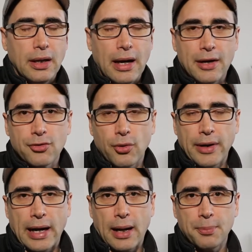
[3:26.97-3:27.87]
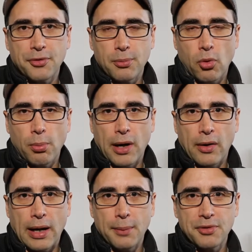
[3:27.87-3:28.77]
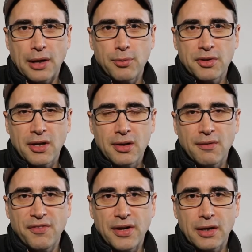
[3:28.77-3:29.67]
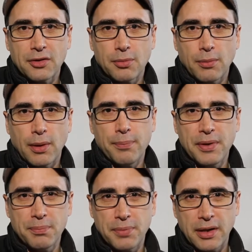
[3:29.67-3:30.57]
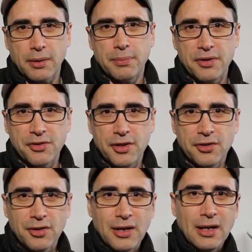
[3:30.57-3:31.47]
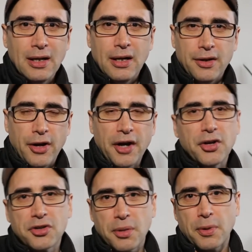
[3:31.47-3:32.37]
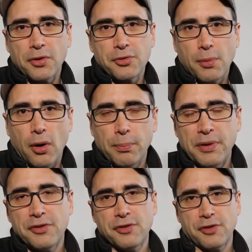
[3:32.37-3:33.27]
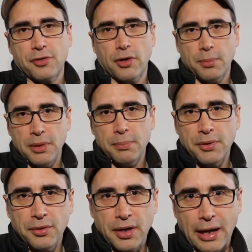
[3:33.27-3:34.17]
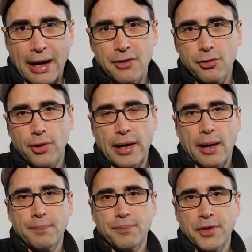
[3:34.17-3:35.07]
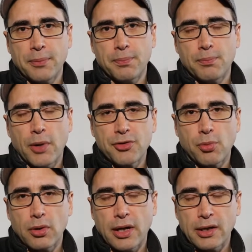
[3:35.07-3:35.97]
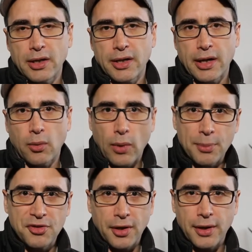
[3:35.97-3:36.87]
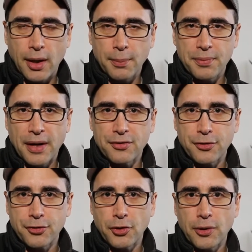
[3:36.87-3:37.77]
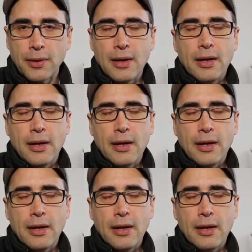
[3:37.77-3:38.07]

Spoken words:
Android apps or mobile apps, I would tend to think it's a bit bigger business. Not your typical small business is going to be building an Android app. They're much more likely to get a website up, that's for sure.